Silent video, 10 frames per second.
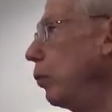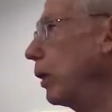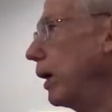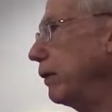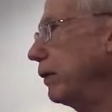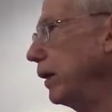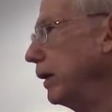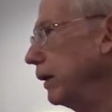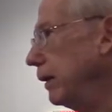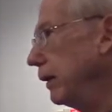what I
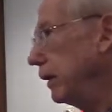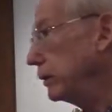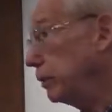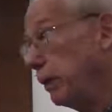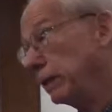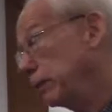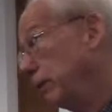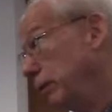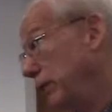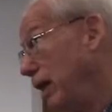think is the best
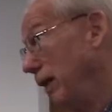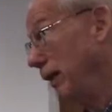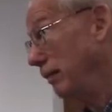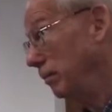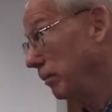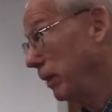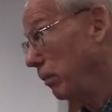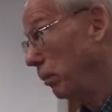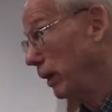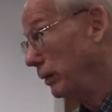understanding.
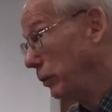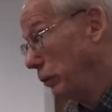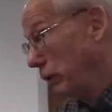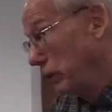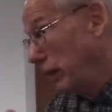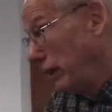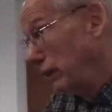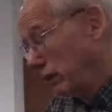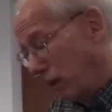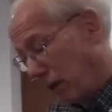But as you can see, there's a